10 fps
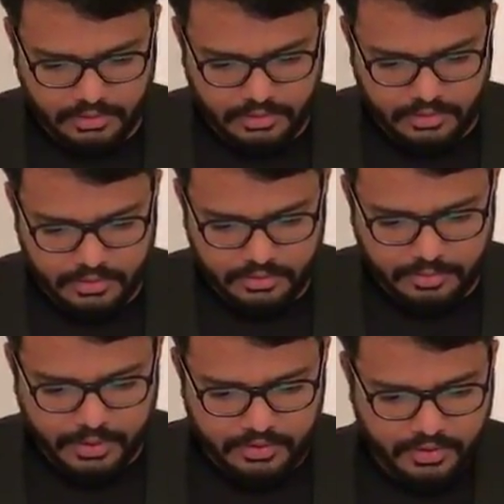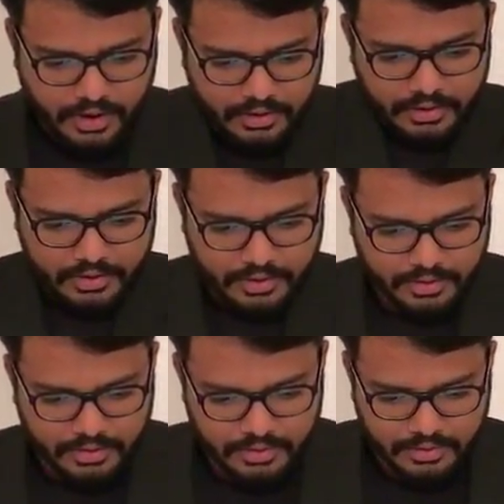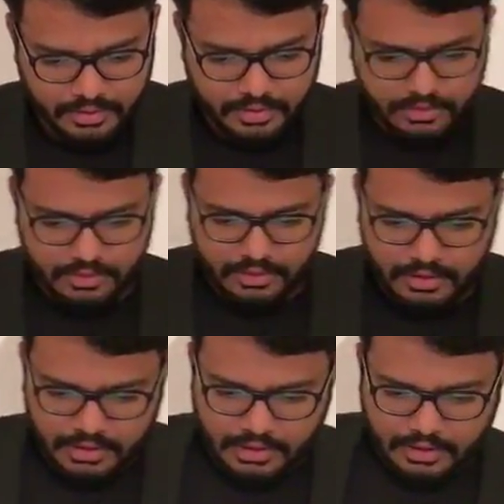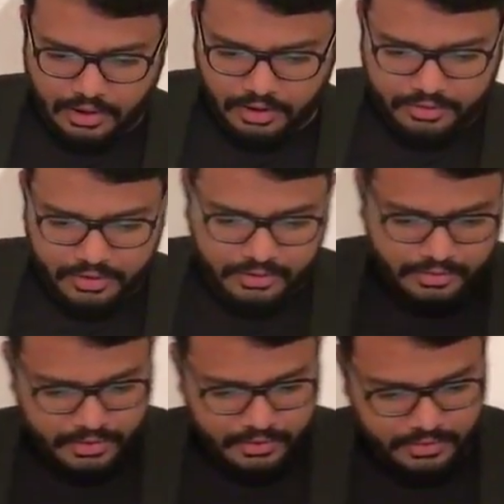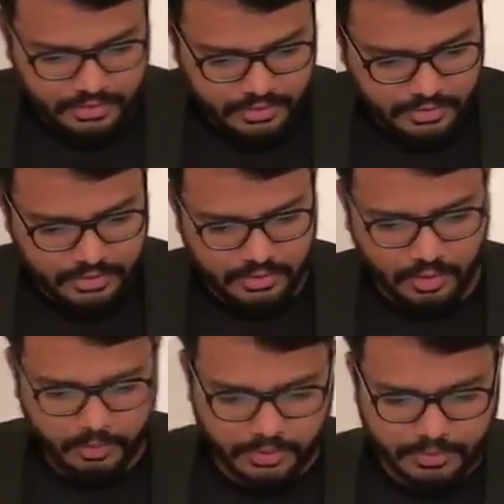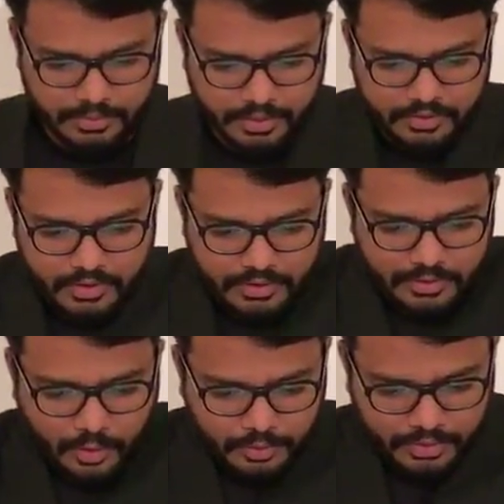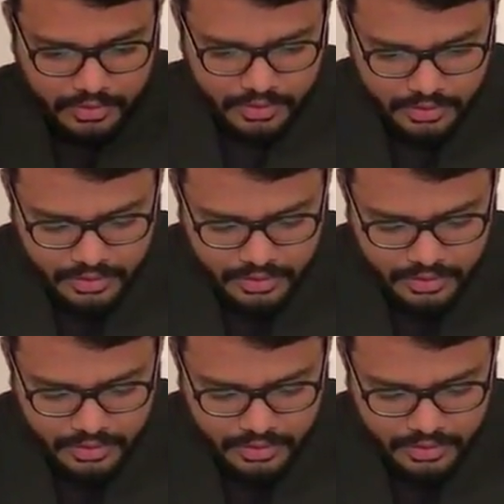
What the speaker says: Yes, Parichai, Akshaya says option B, Parichai says option A.